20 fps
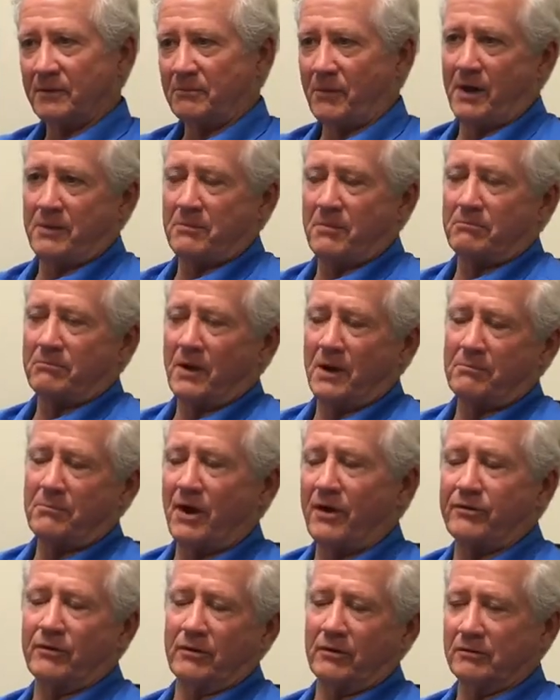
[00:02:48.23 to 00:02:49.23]
My
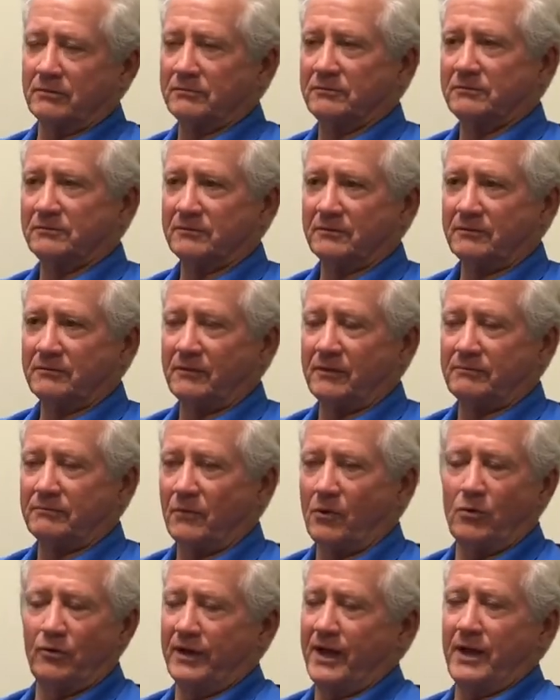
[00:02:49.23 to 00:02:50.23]
mother
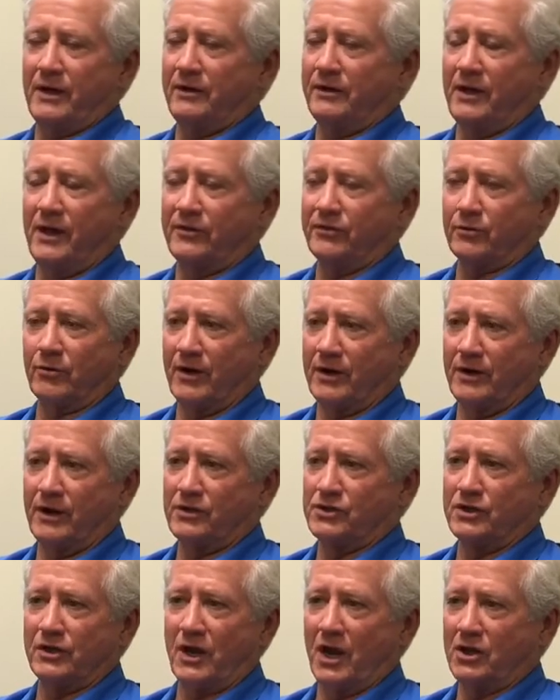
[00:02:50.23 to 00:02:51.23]
only had an eighth grade
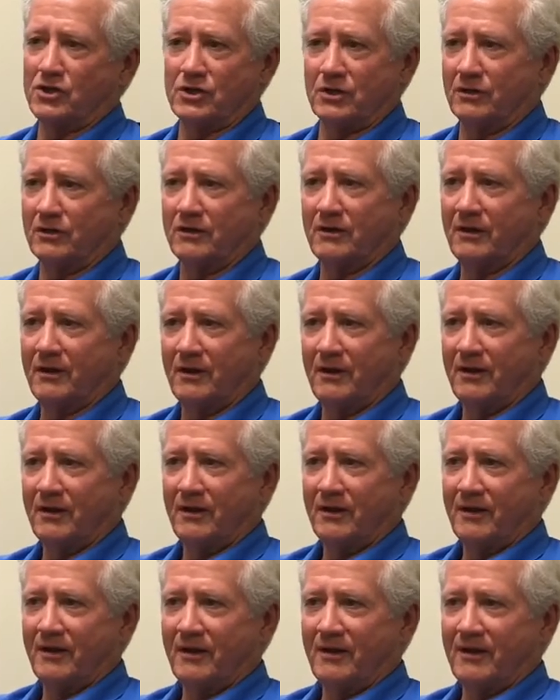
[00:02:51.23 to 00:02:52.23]
education.
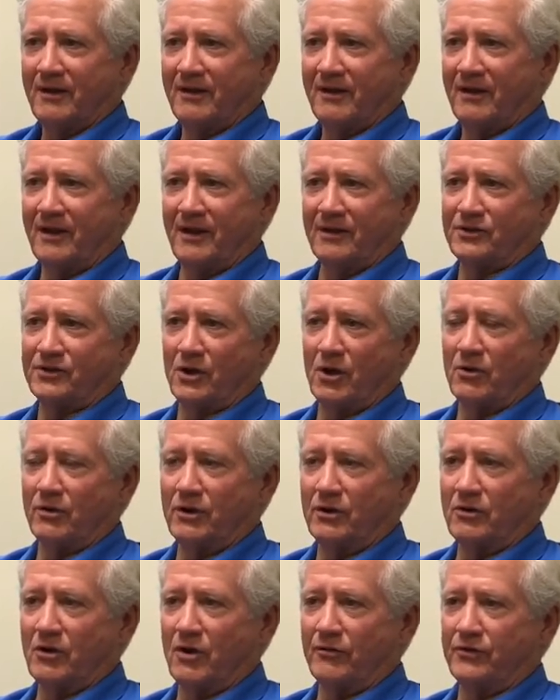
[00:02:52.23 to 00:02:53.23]
And so,
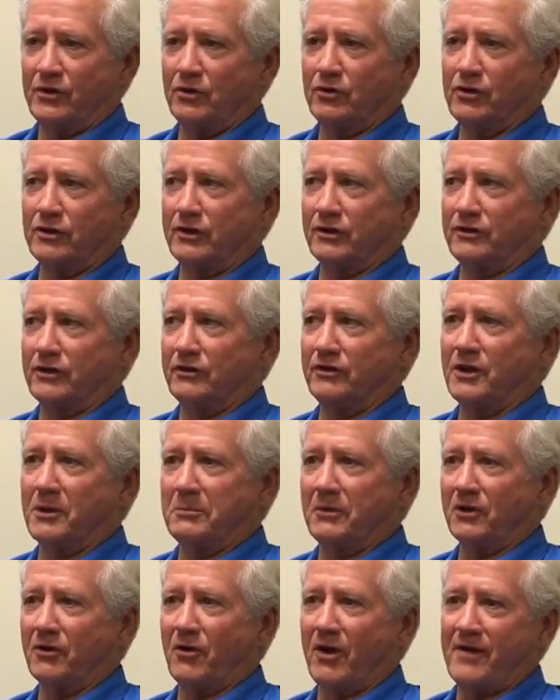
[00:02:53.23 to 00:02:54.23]
you know, if you look at the
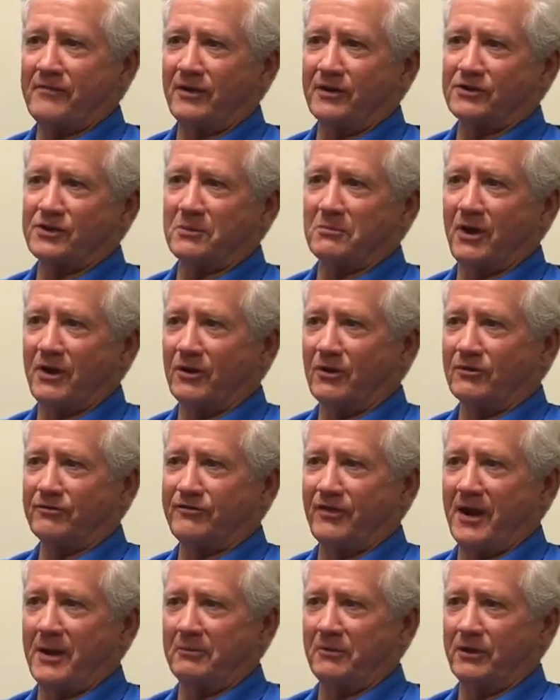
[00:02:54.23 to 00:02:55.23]
demographics in my own
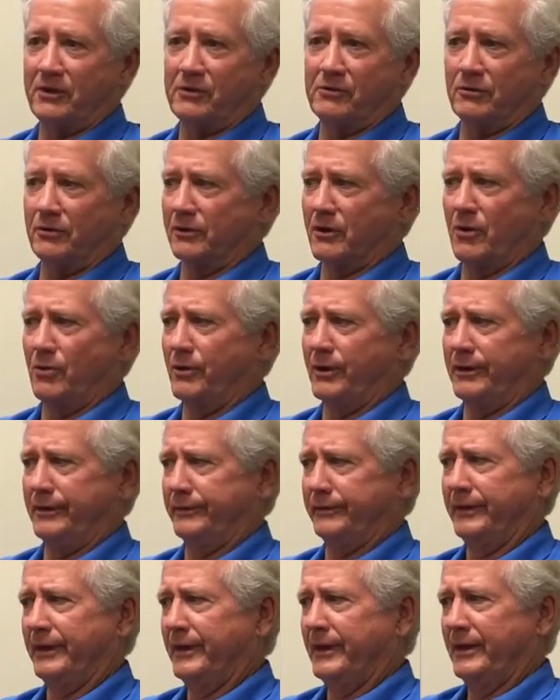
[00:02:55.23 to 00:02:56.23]
family, you would go,
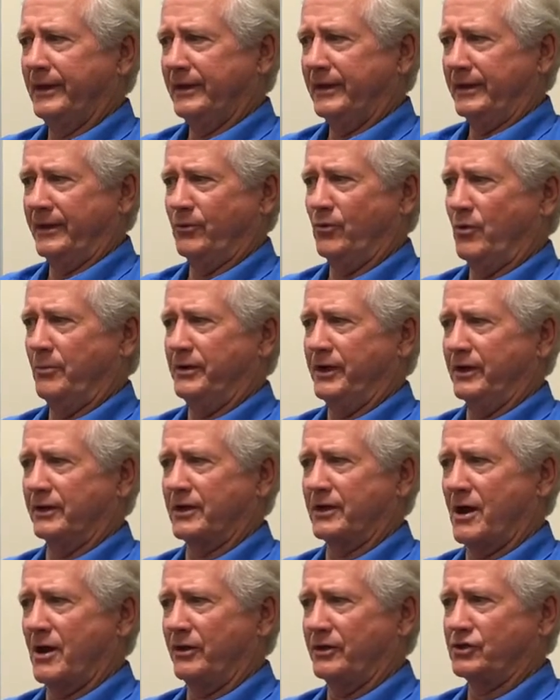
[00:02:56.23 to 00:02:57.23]
well, he won't be a
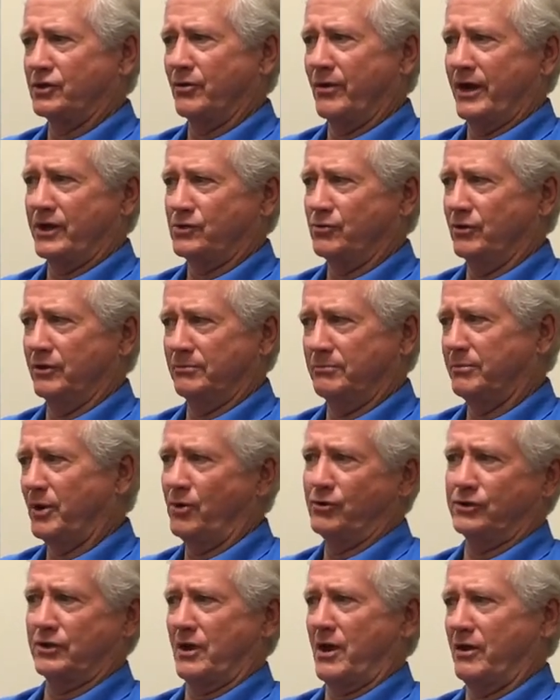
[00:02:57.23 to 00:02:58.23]
college graduate,
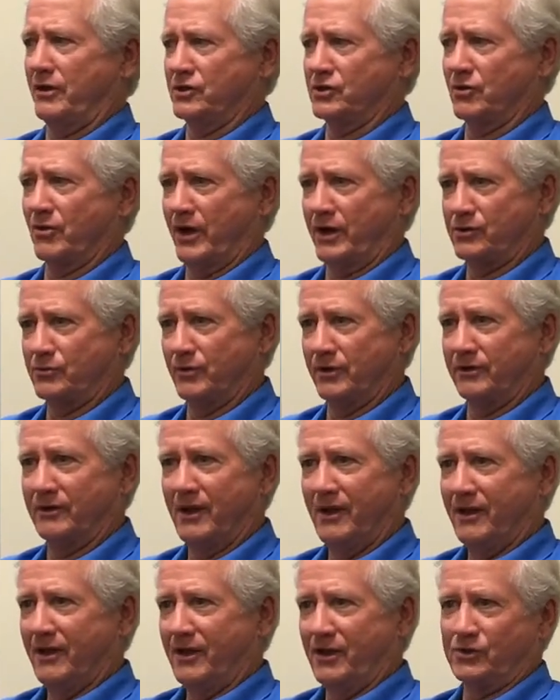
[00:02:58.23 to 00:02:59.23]
post-college graduate,
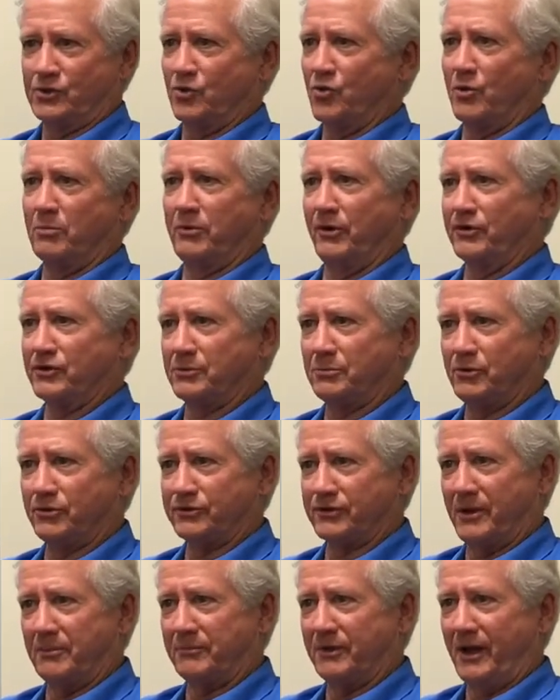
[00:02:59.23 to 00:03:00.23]
a school principal
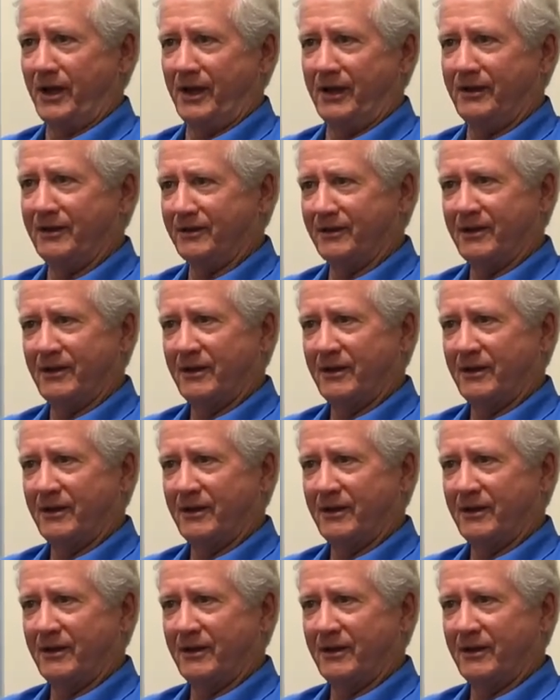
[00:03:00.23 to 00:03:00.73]
someday.